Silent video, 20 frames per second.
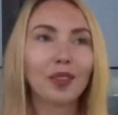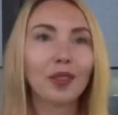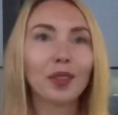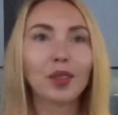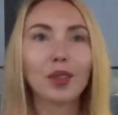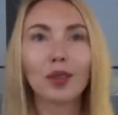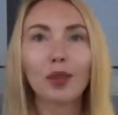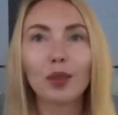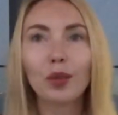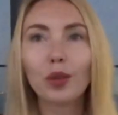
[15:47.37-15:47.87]

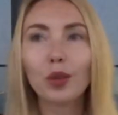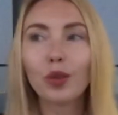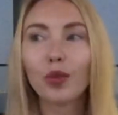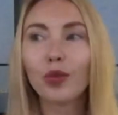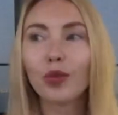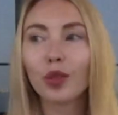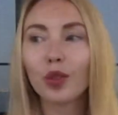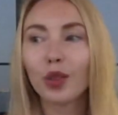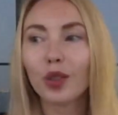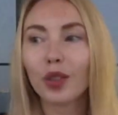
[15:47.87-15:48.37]
what to look
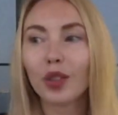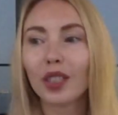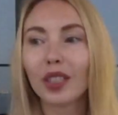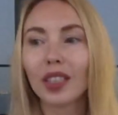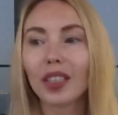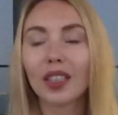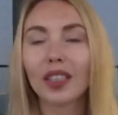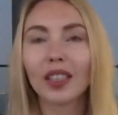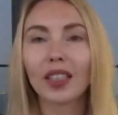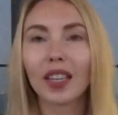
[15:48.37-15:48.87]
for,
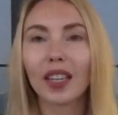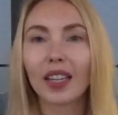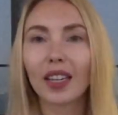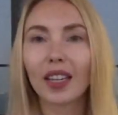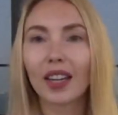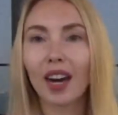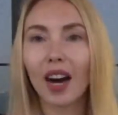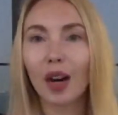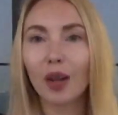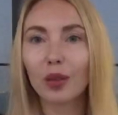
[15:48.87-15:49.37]
and
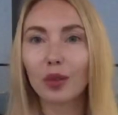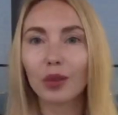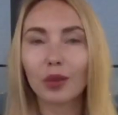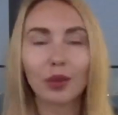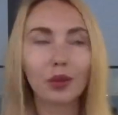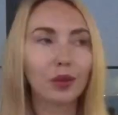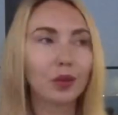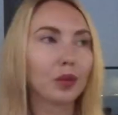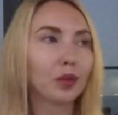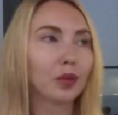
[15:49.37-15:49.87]
like how
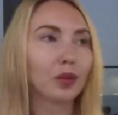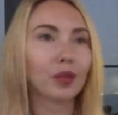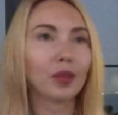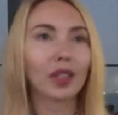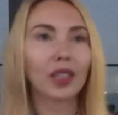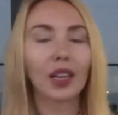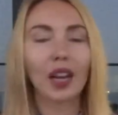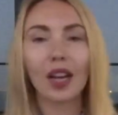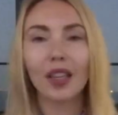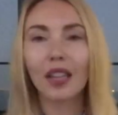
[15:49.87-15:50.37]
to
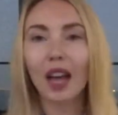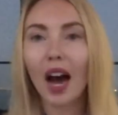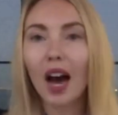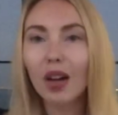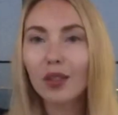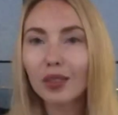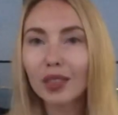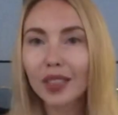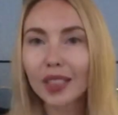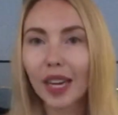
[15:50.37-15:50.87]
run
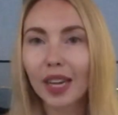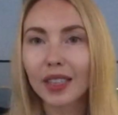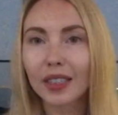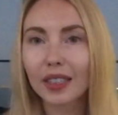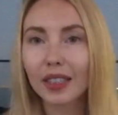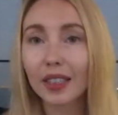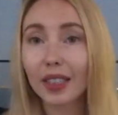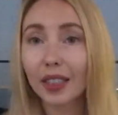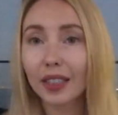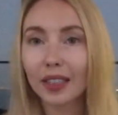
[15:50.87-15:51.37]
outside
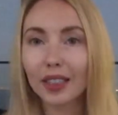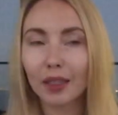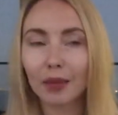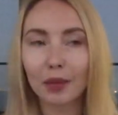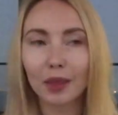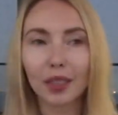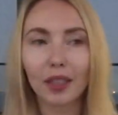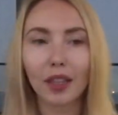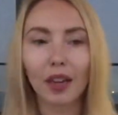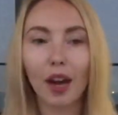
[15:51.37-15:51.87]
in case
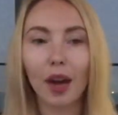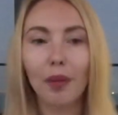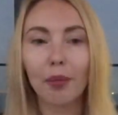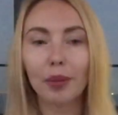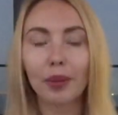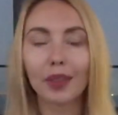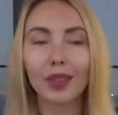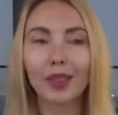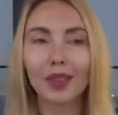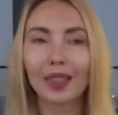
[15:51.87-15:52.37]
something
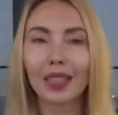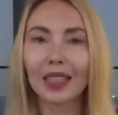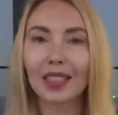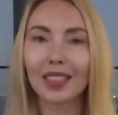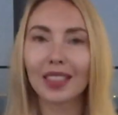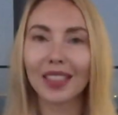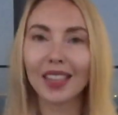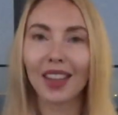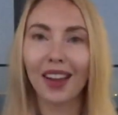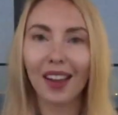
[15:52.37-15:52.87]
happens. So
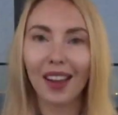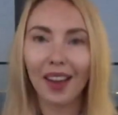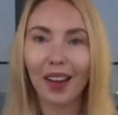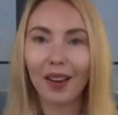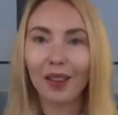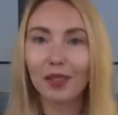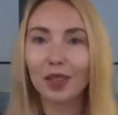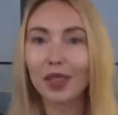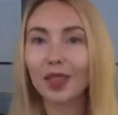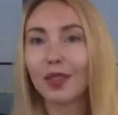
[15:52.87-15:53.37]
that
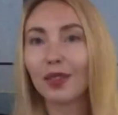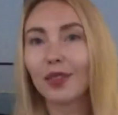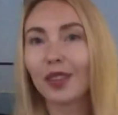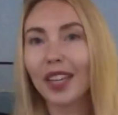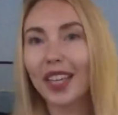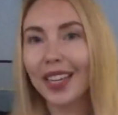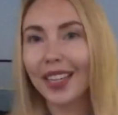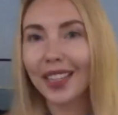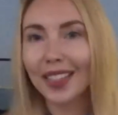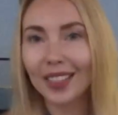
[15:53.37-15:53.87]
was
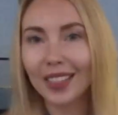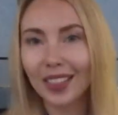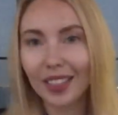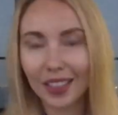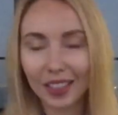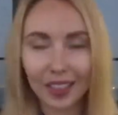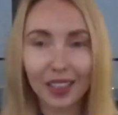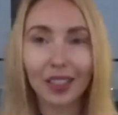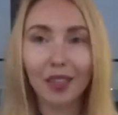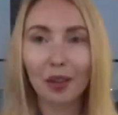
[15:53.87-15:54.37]
very
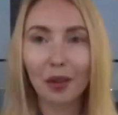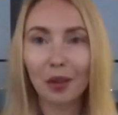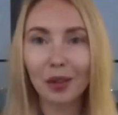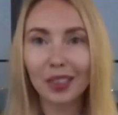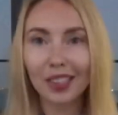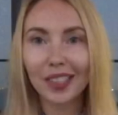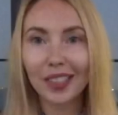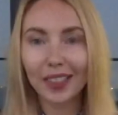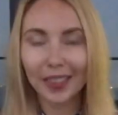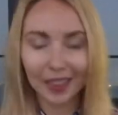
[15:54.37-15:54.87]
interesting
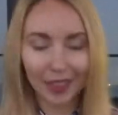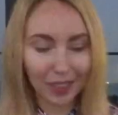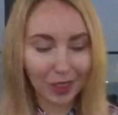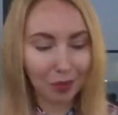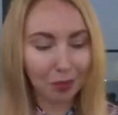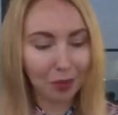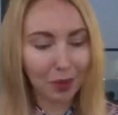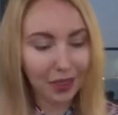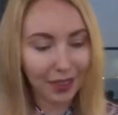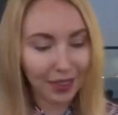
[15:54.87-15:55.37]
also
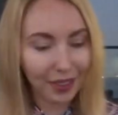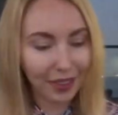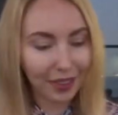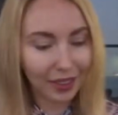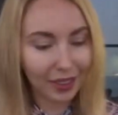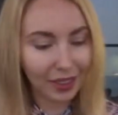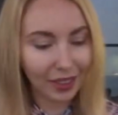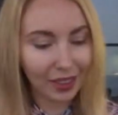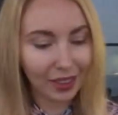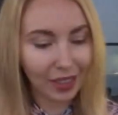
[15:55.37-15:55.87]

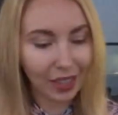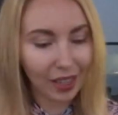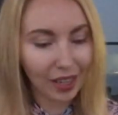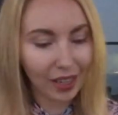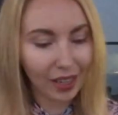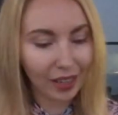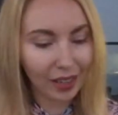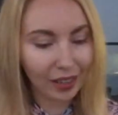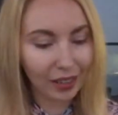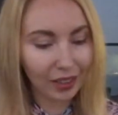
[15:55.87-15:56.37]
experience.
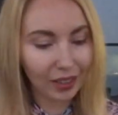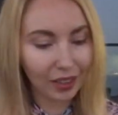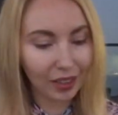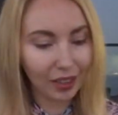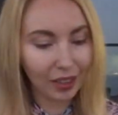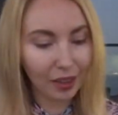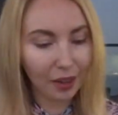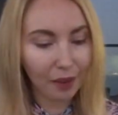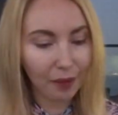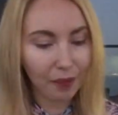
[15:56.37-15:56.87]
And
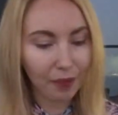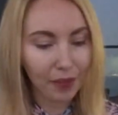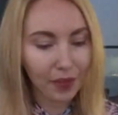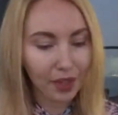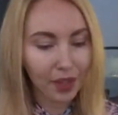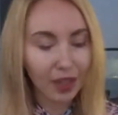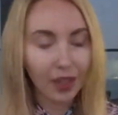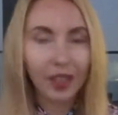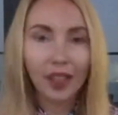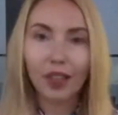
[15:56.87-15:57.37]

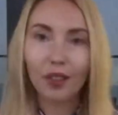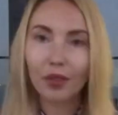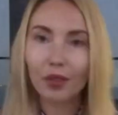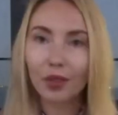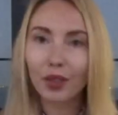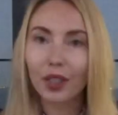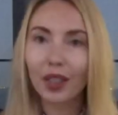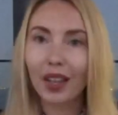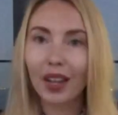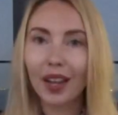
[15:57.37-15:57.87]
yeah,
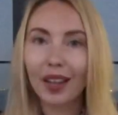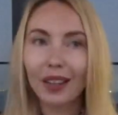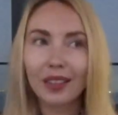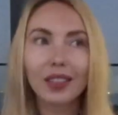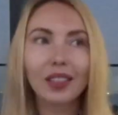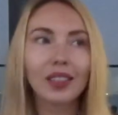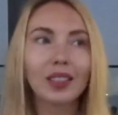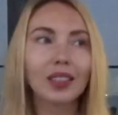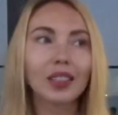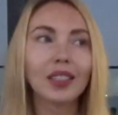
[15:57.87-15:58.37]
for the
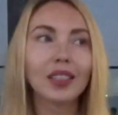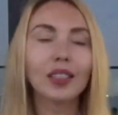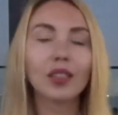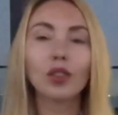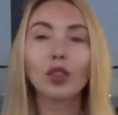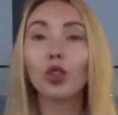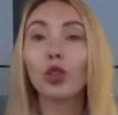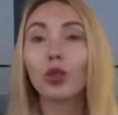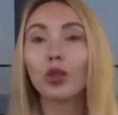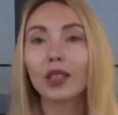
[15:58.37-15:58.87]

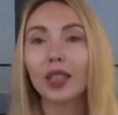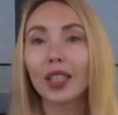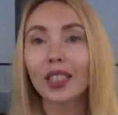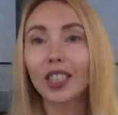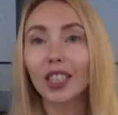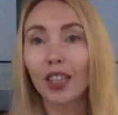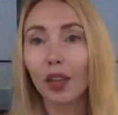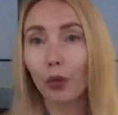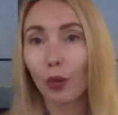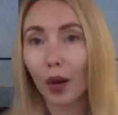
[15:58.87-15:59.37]
entrances you use
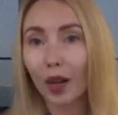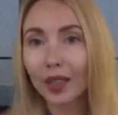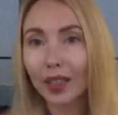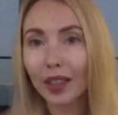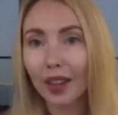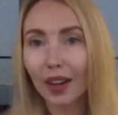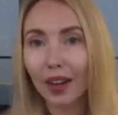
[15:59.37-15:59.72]
actually 1